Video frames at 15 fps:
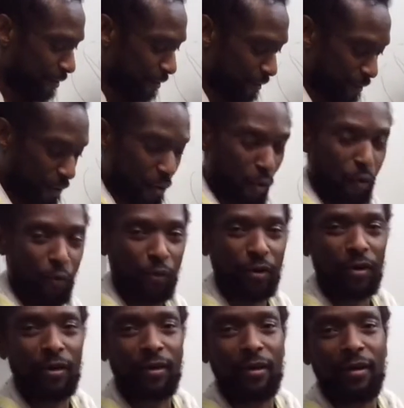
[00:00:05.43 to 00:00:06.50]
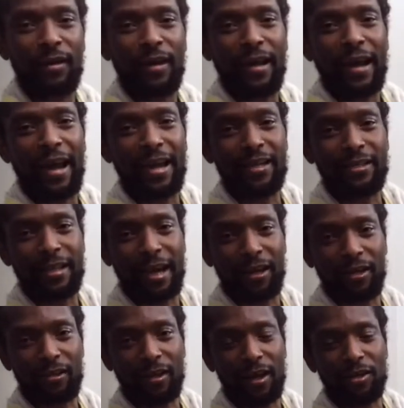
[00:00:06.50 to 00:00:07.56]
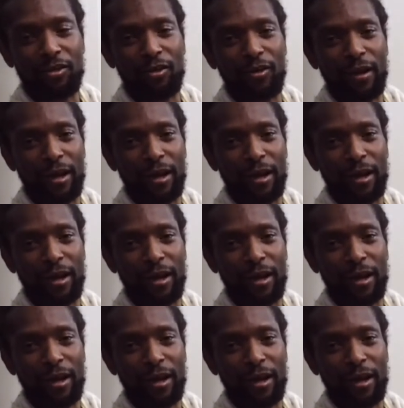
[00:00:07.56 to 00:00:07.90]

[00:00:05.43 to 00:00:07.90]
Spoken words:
your own hand sanitizer,